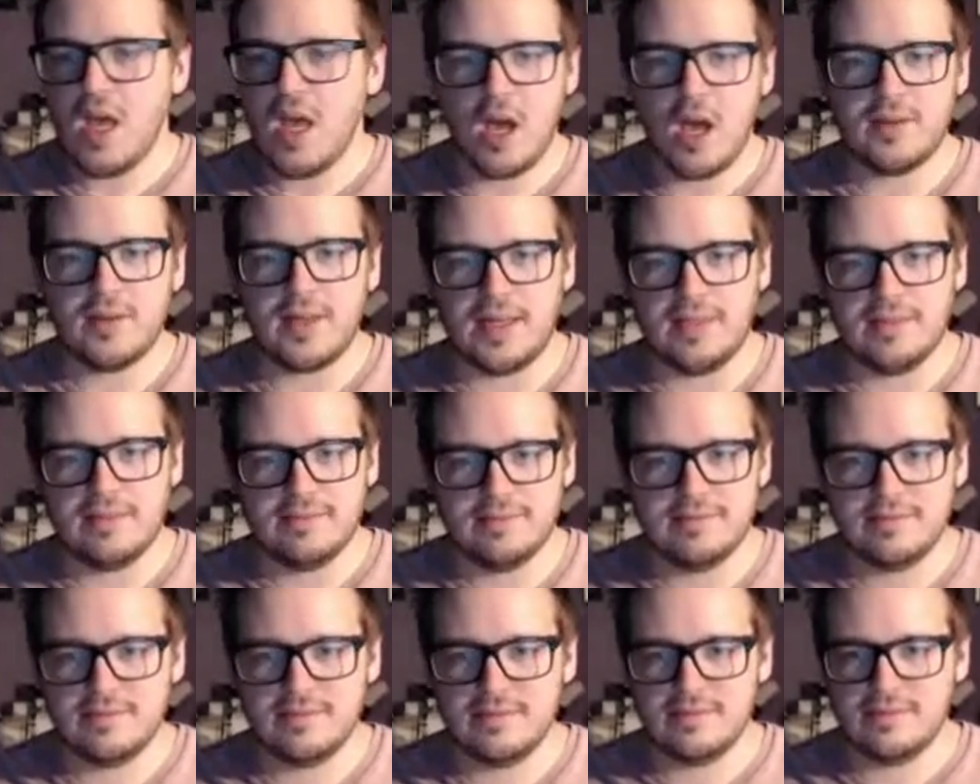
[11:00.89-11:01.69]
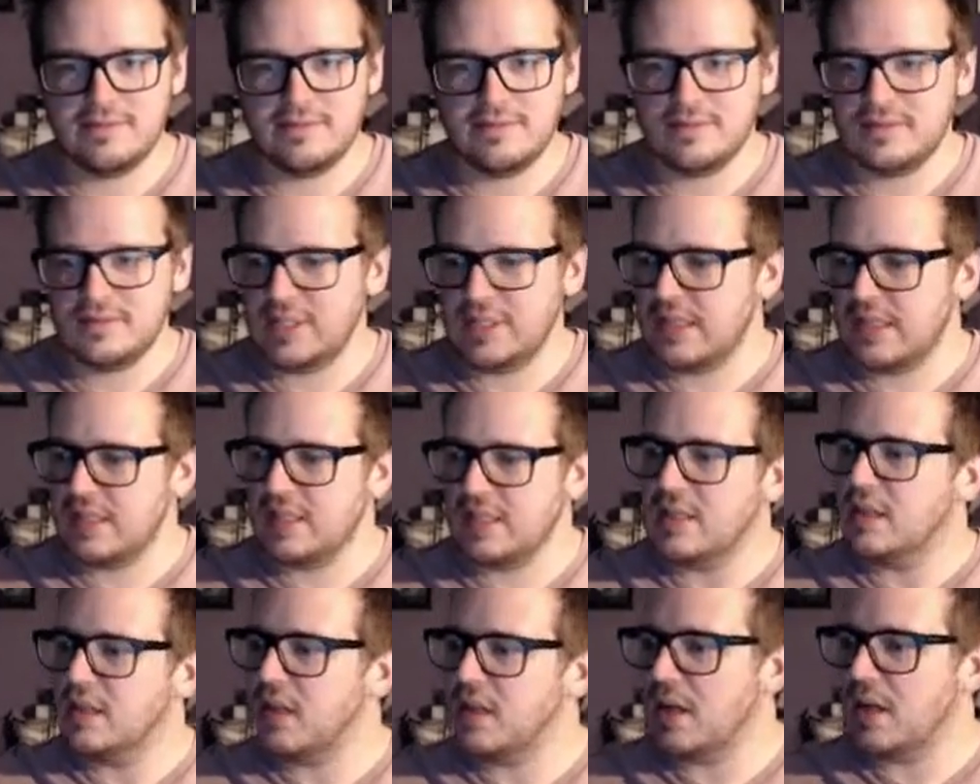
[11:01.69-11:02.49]
Okay.
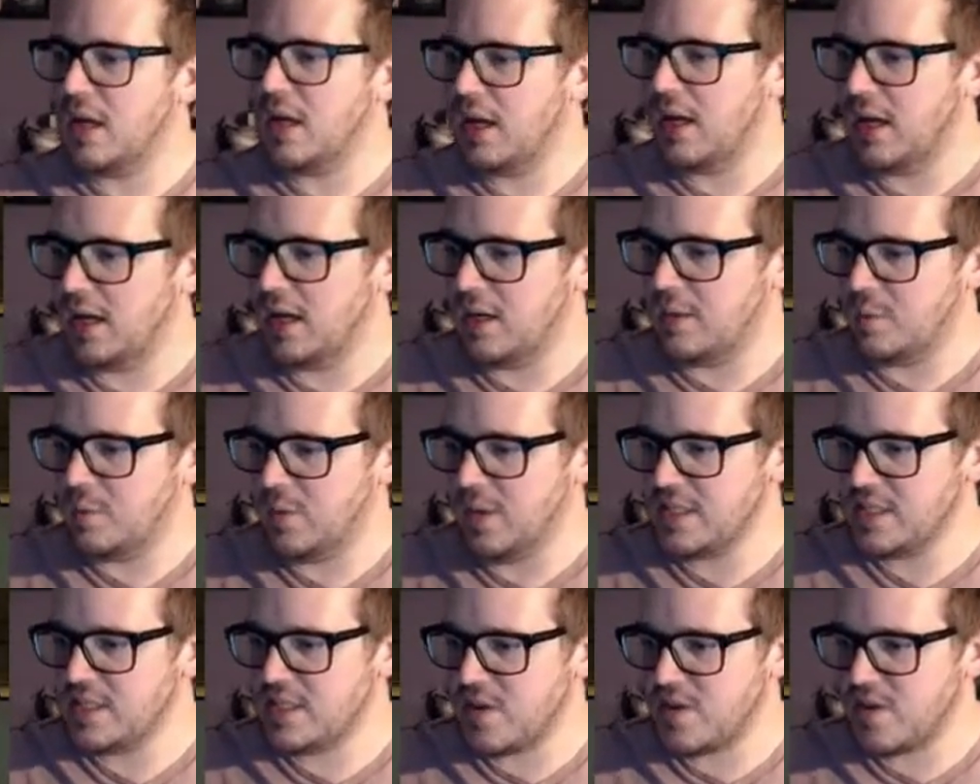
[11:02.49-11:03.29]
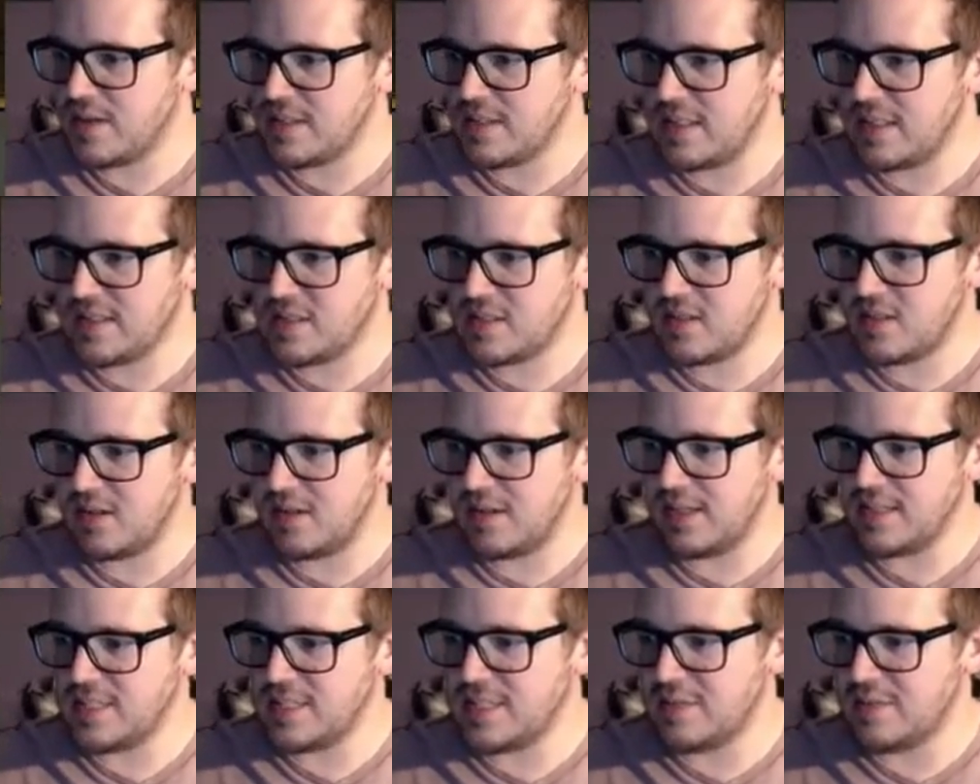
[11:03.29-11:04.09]
Um, let's go ahead and start
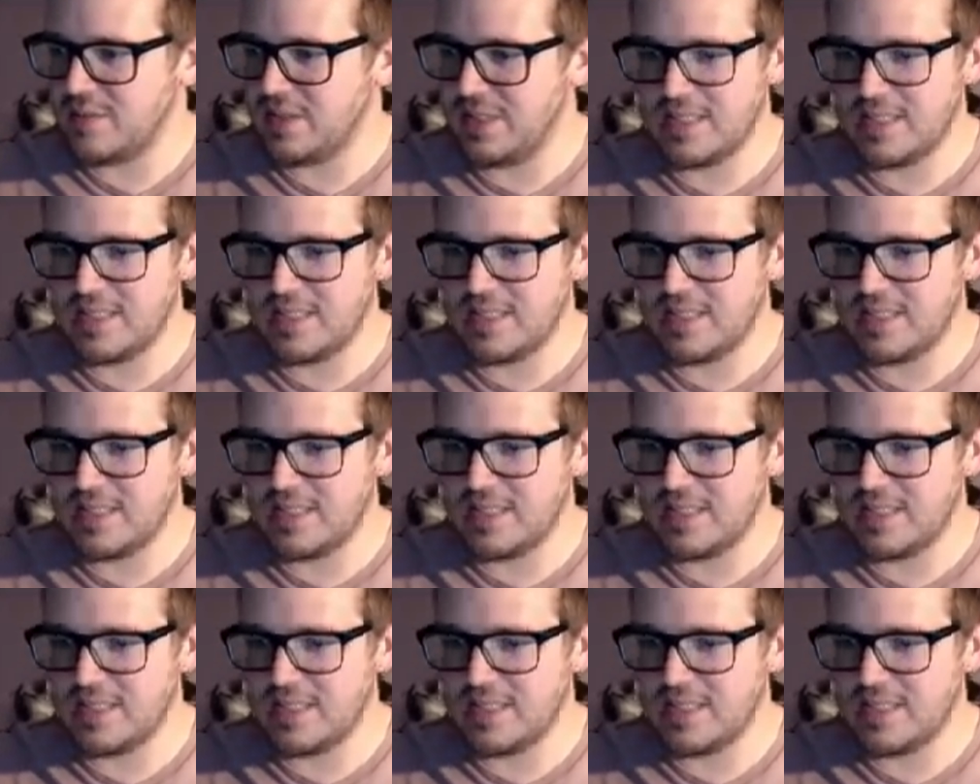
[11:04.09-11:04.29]
getting some of